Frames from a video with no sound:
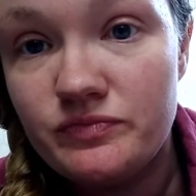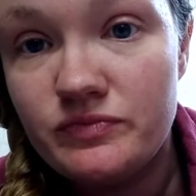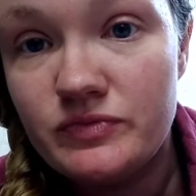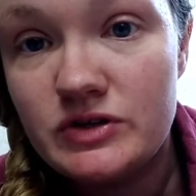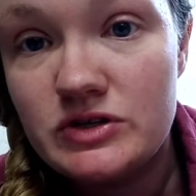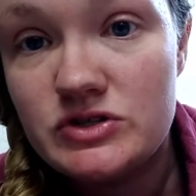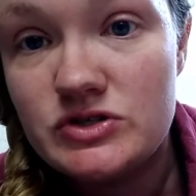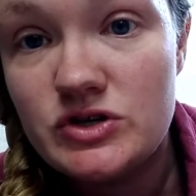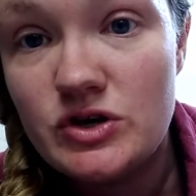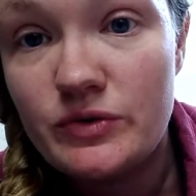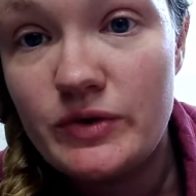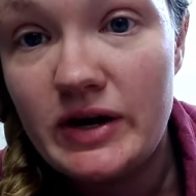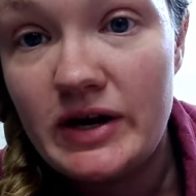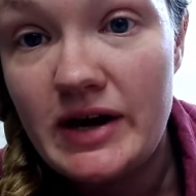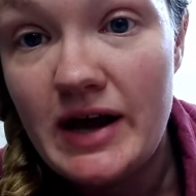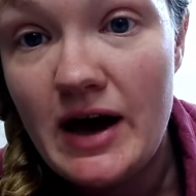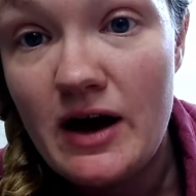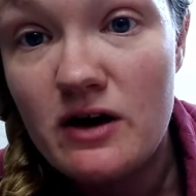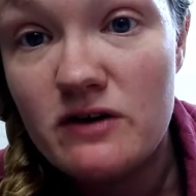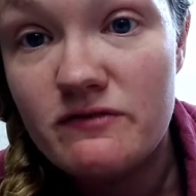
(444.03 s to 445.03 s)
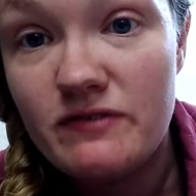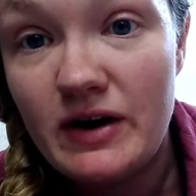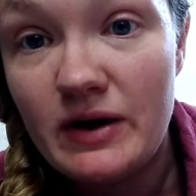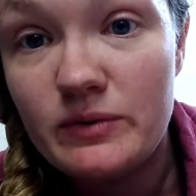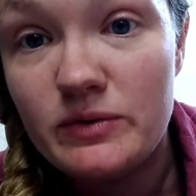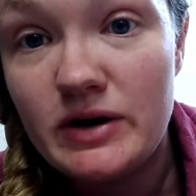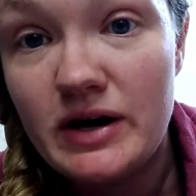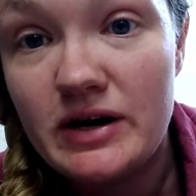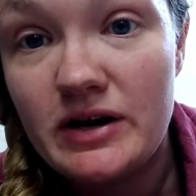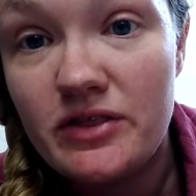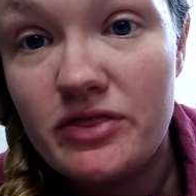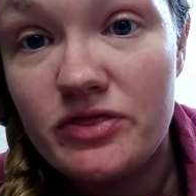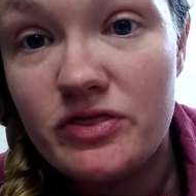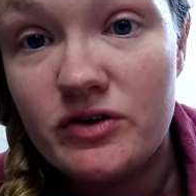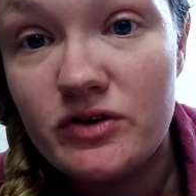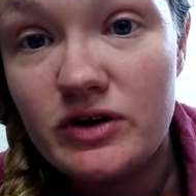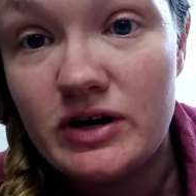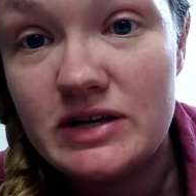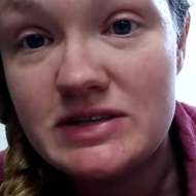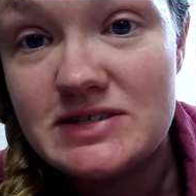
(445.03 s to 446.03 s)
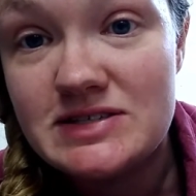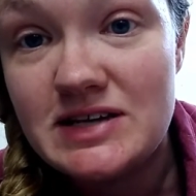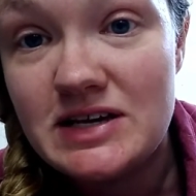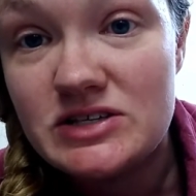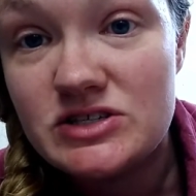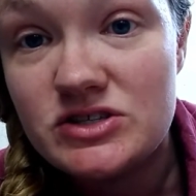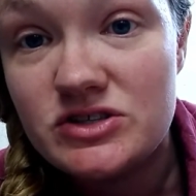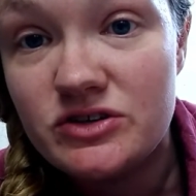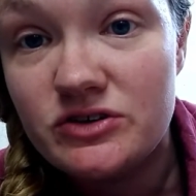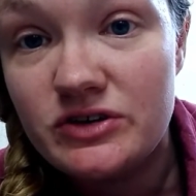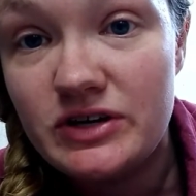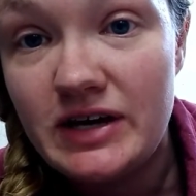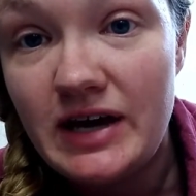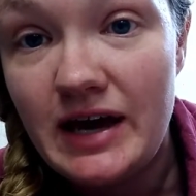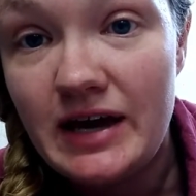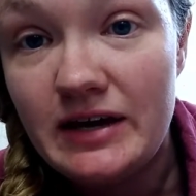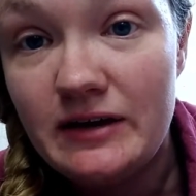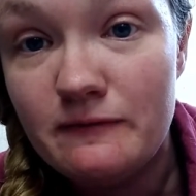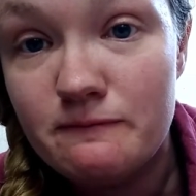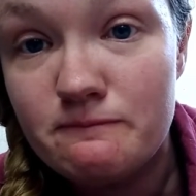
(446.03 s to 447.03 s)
So right now, if I were at it says 38.